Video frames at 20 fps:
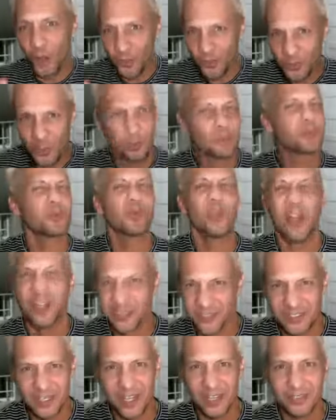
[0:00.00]
the
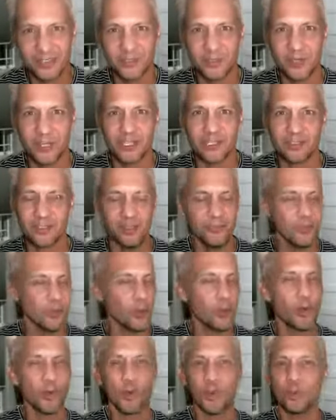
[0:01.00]
process, right? Love the
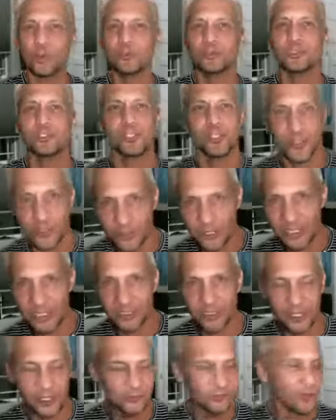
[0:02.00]
whole journey.
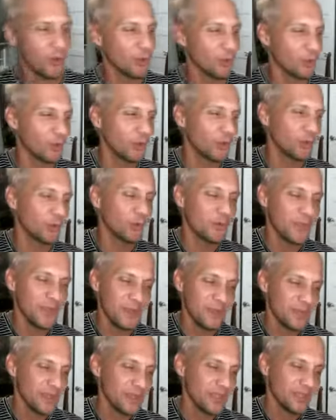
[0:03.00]
Love
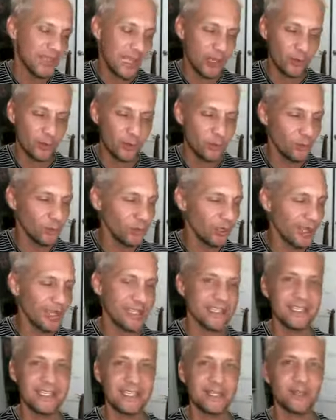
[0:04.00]
that whole
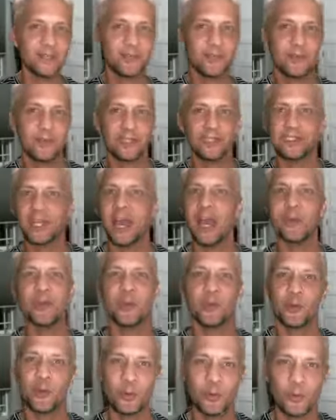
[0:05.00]
idea from the time
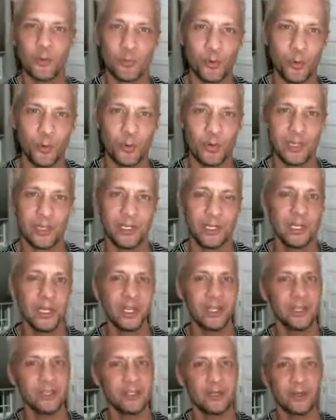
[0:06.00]
that we were born,
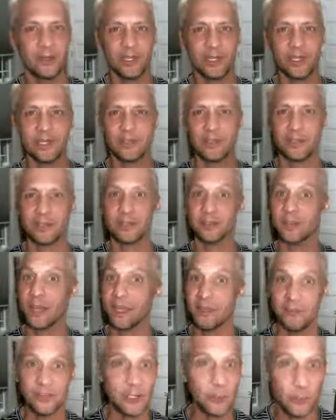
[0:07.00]
in the
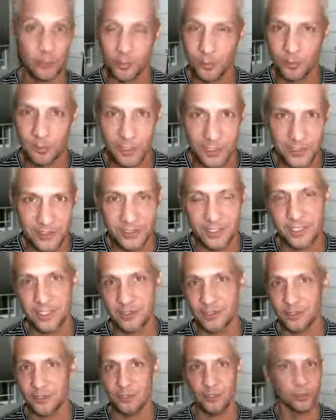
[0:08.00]
life that we were placed
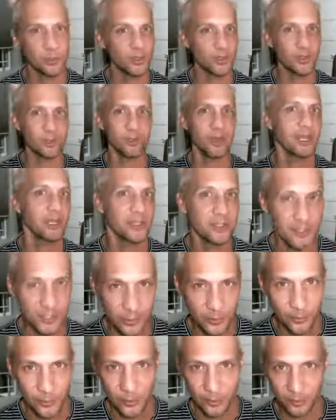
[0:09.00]
into, with the parents
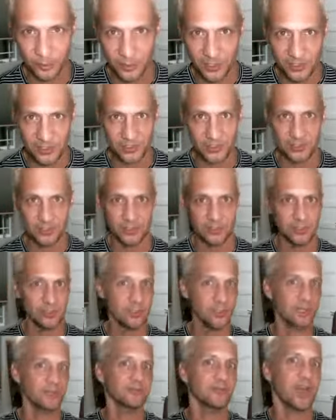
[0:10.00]
that we were placed into,
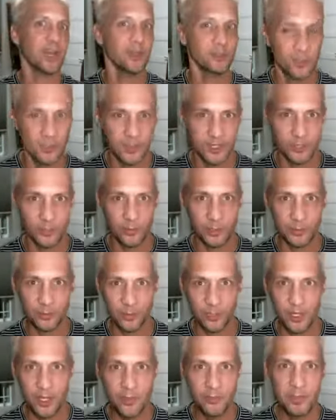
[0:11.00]
the environment that we
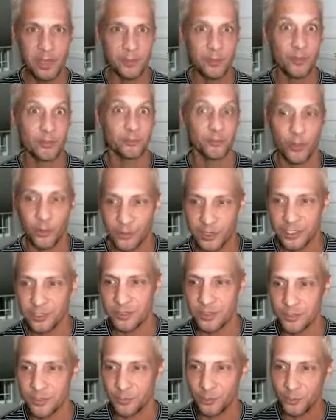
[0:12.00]
were maybe thrown
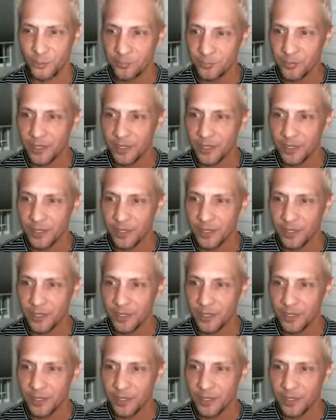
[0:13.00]
into.